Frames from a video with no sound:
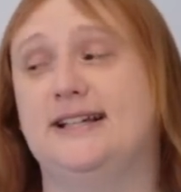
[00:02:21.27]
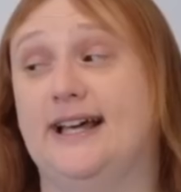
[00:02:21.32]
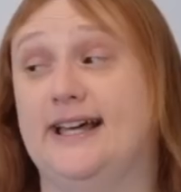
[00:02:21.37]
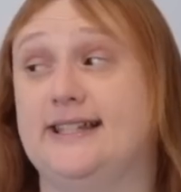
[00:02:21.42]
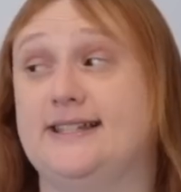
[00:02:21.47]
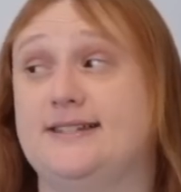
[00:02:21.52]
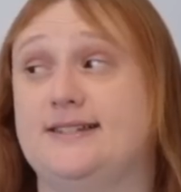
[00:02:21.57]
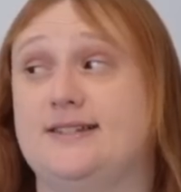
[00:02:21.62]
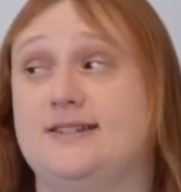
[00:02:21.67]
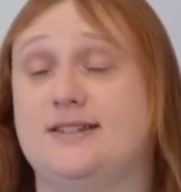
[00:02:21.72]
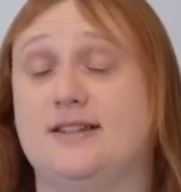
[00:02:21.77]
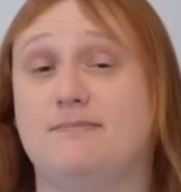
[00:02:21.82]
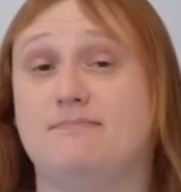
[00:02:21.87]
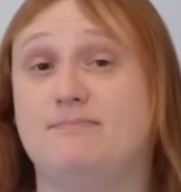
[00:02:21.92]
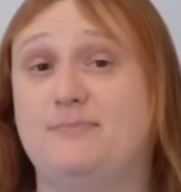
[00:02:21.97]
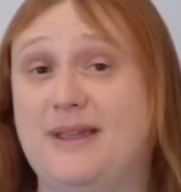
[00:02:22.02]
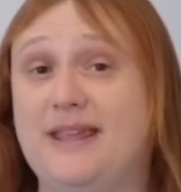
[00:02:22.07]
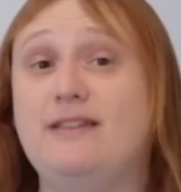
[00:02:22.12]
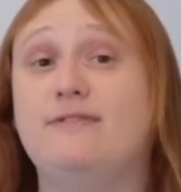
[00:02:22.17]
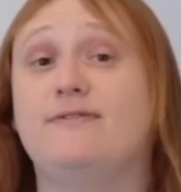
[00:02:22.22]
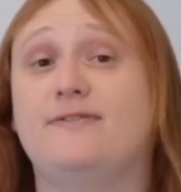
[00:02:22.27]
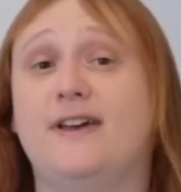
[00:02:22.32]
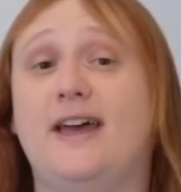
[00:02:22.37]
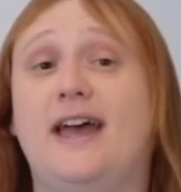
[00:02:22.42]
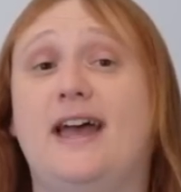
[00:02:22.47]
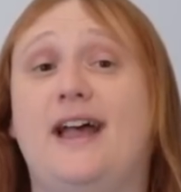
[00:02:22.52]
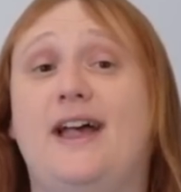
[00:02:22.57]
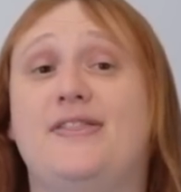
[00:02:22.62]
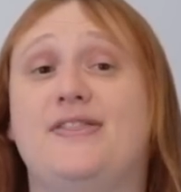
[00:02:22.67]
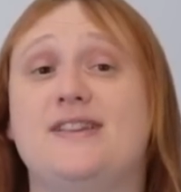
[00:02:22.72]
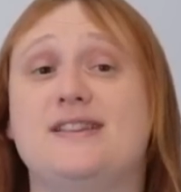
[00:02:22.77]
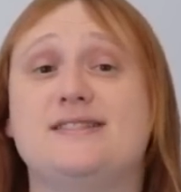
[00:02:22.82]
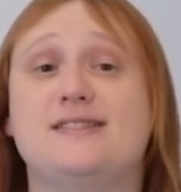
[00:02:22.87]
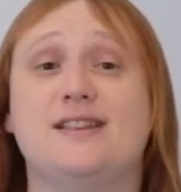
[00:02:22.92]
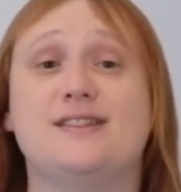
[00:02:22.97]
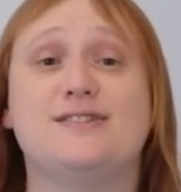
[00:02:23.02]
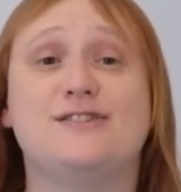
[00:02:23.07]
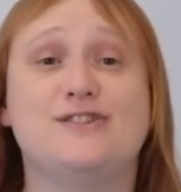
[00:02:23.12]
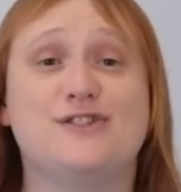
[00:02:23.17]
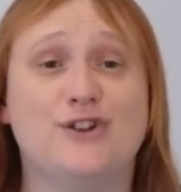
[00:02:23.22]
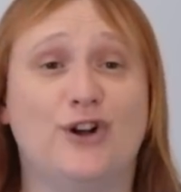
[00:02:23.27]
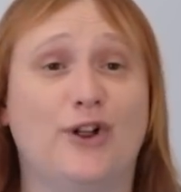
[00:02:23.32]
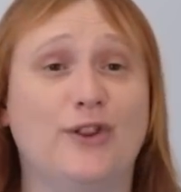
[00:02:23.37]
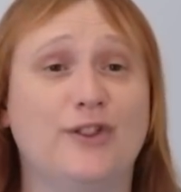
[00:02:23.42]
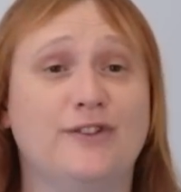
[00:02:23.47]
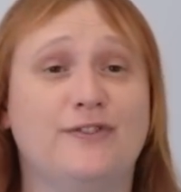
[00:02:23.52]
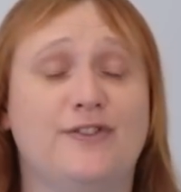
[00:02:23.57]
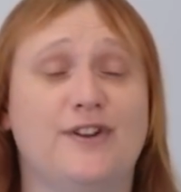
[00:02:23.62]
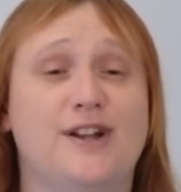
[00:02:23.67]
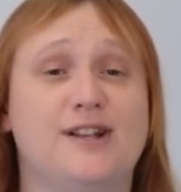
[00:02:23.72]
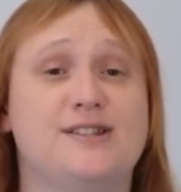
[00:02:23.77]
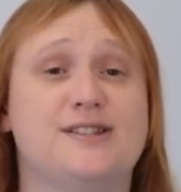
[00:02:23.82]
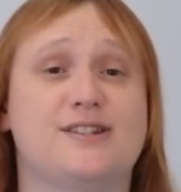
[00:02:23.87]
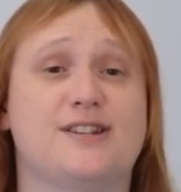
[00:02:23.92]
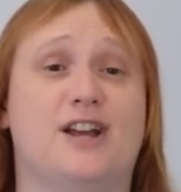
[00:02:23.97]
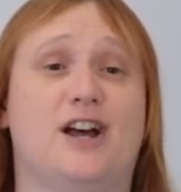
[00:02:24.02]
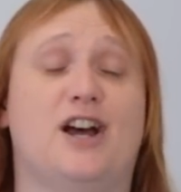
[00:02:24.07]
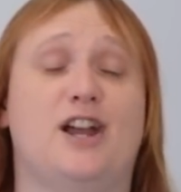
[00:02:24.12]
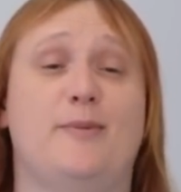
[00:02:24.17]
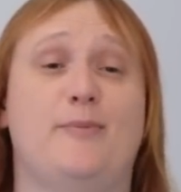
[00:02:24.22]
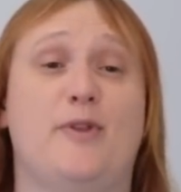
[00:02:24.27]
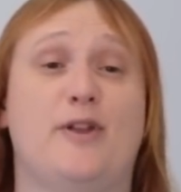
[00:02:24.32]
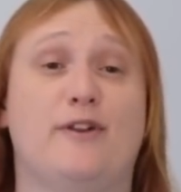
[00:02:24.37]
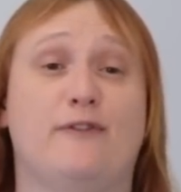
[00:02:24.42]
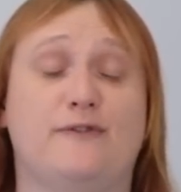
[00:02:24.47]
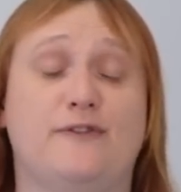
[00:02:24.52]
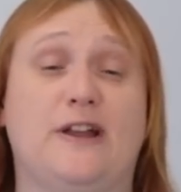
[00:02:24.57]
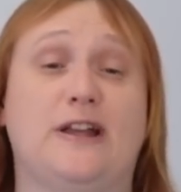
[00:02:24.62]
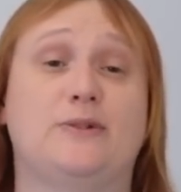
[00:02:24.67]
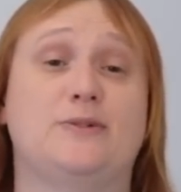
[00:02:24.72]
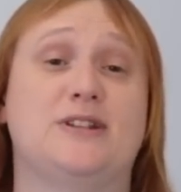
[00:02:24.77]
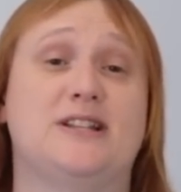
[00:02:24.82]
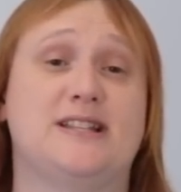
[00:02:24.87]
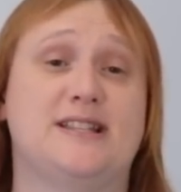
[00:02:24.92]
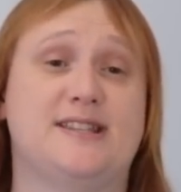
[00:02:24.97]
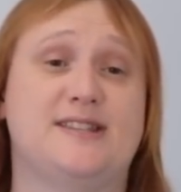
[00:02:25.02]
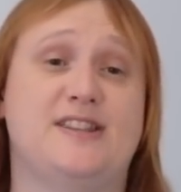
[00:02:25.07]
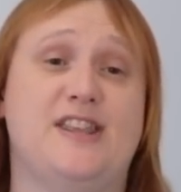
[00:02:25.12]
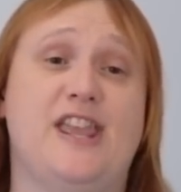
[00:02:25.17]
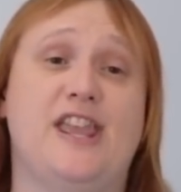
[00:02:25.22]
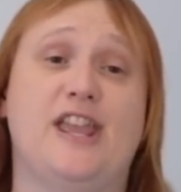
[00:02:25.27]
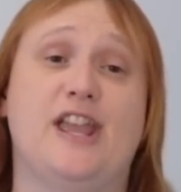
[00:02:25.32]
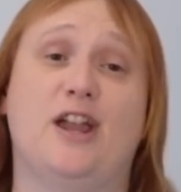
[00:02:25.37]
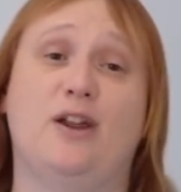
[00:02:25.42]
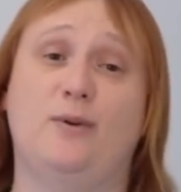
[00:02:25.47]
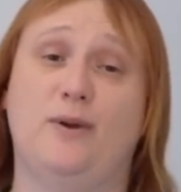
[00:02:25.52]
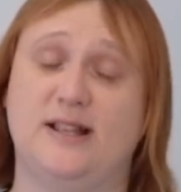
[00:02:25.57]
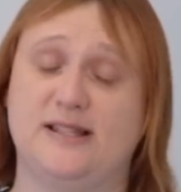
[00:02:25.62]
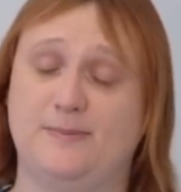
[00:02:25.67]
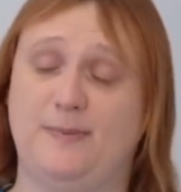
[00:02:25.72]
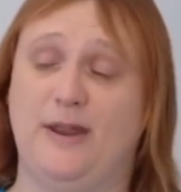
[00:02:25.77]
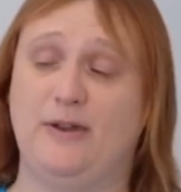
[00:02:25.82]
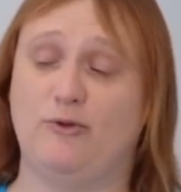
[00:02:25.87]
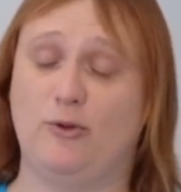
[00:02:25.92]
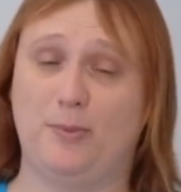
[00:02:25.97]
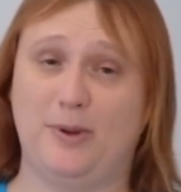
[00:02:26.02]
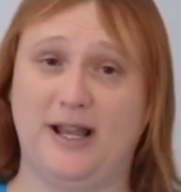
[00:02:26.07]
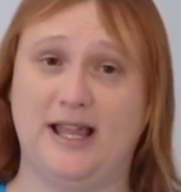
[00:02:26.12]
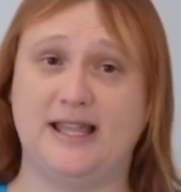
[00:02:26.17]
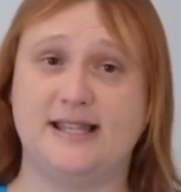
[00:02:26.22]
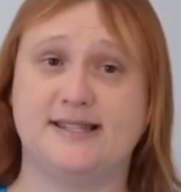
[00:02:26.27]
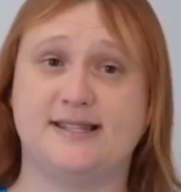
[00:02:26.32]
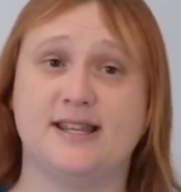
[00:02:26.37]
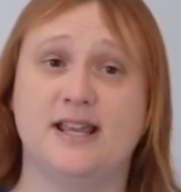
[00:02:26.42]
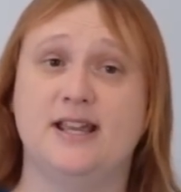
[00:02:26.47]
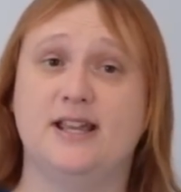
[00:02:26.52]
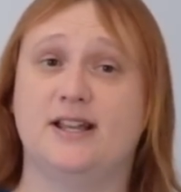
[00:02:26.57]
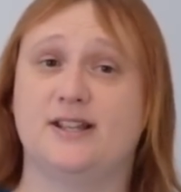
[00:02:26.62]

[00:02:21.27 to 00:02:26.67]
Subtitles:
And to be fair, this is not the first time that a founder and CEO has been replaced,